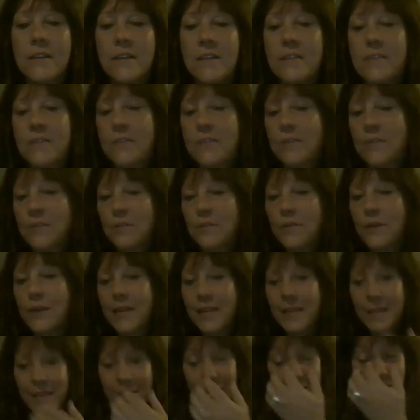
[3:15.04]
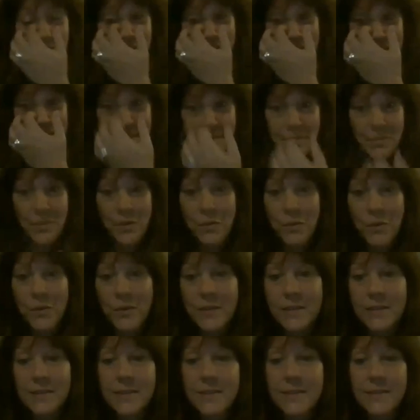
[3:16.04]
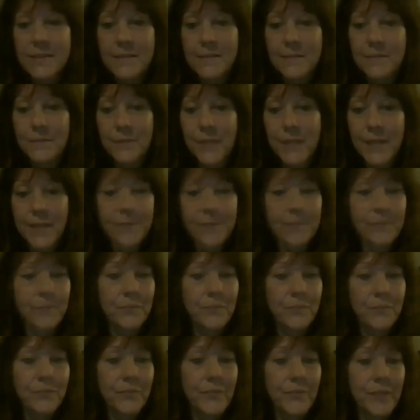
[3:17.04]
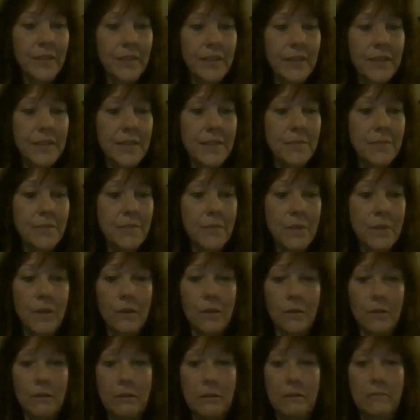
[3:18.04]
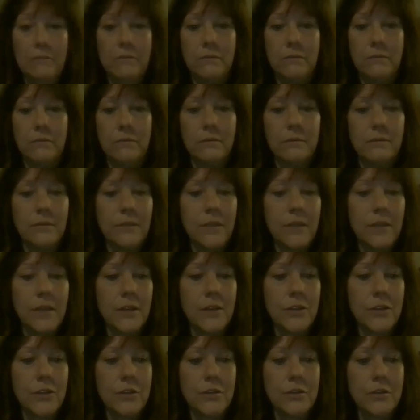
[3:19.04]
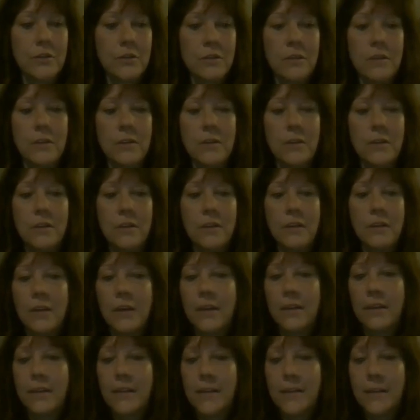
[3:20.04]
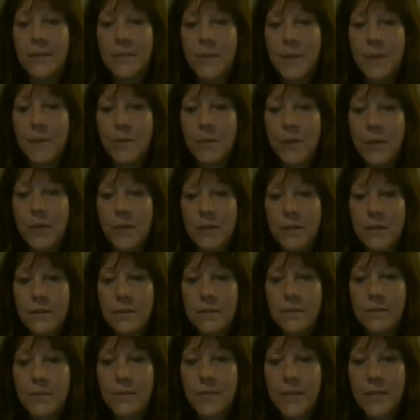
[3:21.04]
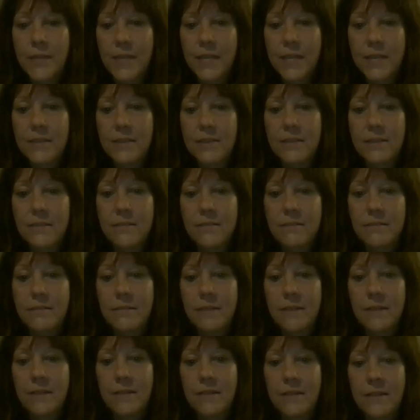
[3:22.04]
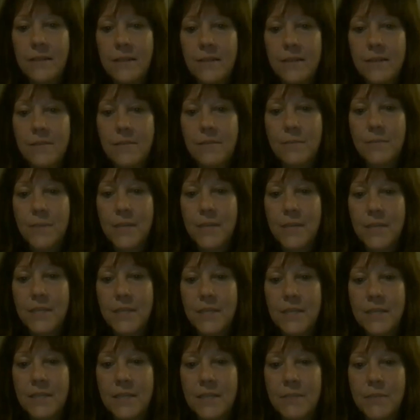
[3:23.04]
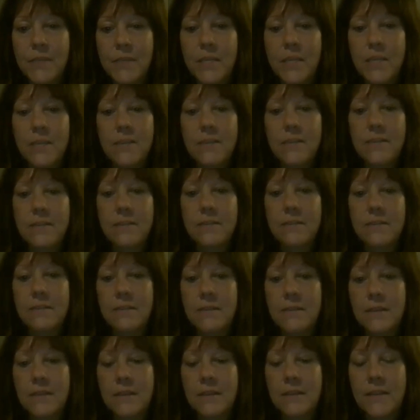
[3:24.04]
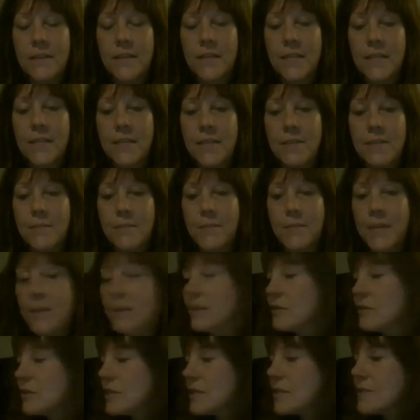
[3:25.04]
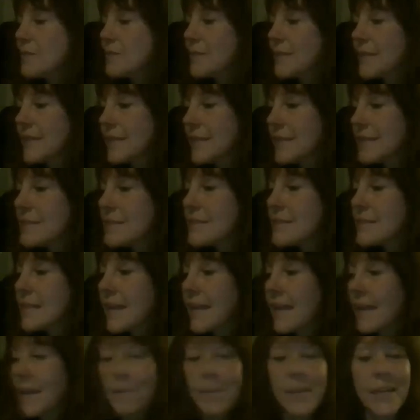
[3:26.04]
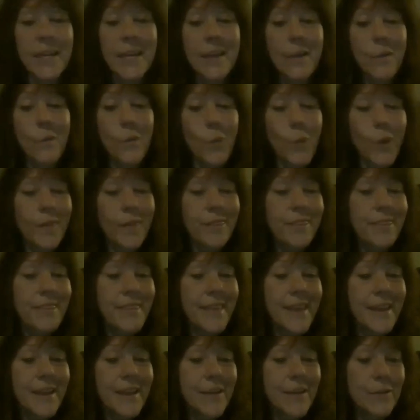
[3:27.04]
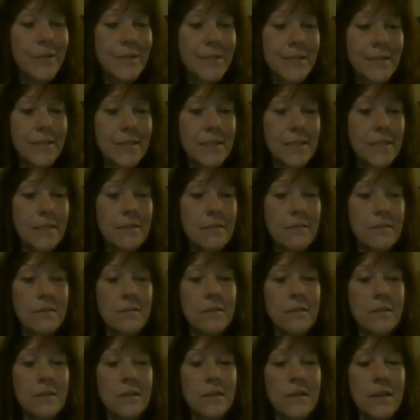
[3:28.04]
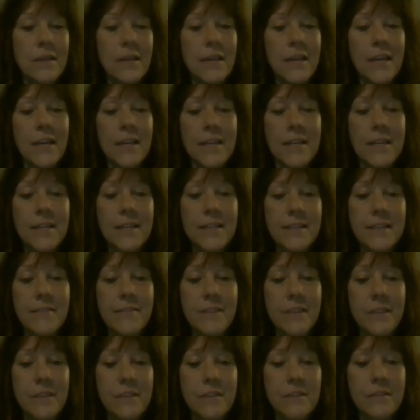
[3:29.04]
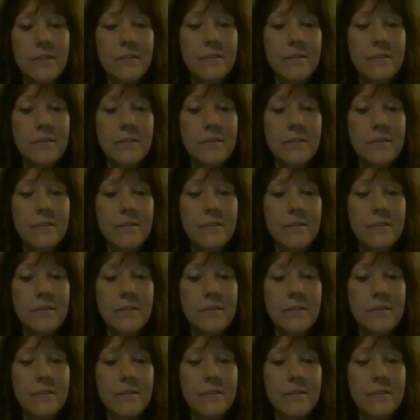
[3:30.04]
So I lined up the ones, right? I lined up, oh gosh. I lined up my ones place. I lined up my tens place. I lined up my hundreds place. And I'm going to get 1,087